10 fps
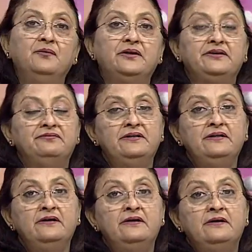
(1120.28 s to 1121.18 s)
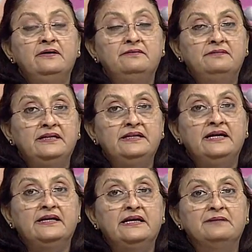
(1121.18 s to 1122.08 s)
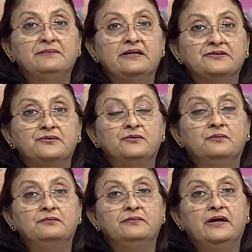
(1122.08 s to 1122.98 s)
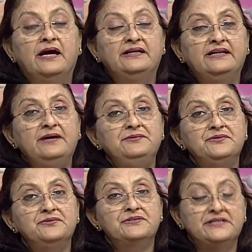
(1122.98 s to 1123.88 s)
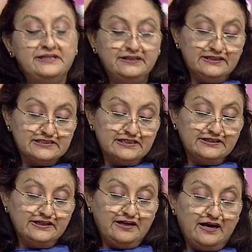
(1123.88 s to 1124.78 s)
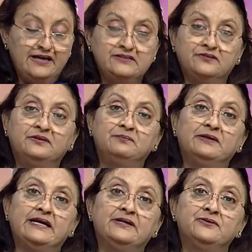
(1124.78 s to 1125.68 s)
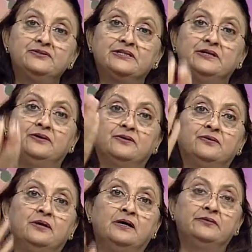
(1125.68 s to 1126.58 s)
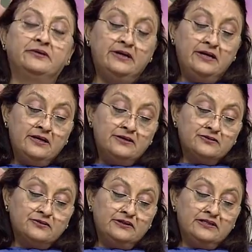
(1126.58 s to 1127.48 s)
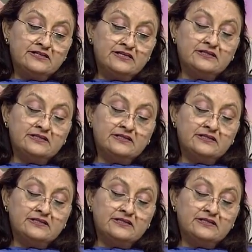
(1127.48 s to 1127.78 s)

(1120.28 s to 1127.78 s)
out even when they are kept at home at times you see that certain eyes of the potatoes, they grow out. So this